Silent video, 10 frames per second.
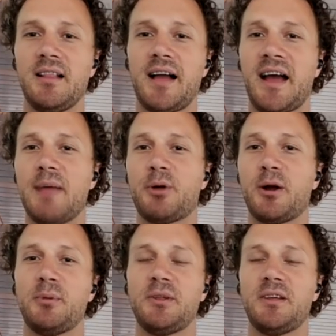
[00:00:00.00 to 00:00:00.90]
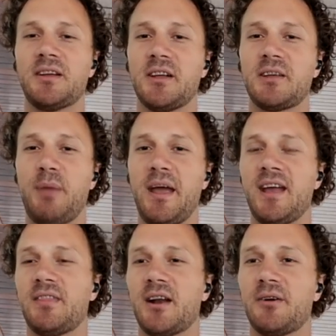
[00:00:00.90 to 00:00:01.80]
lot of hyperbole and
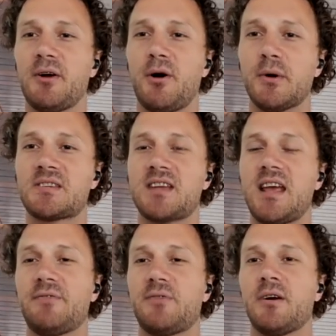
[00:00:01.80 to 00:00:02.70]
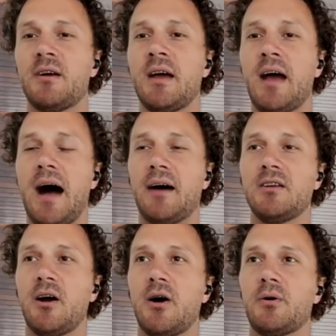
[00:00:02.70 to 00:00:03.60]
clickbait, and they don't know what's safe or how,
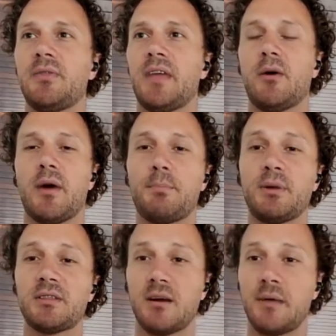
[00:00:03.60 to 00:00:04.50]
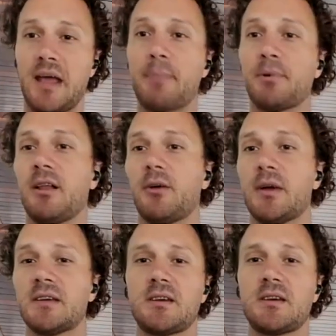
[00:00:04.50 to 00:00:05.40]
they don't want to put their capital at
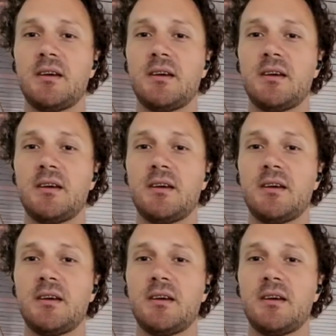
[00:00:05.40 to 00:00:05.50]
risk.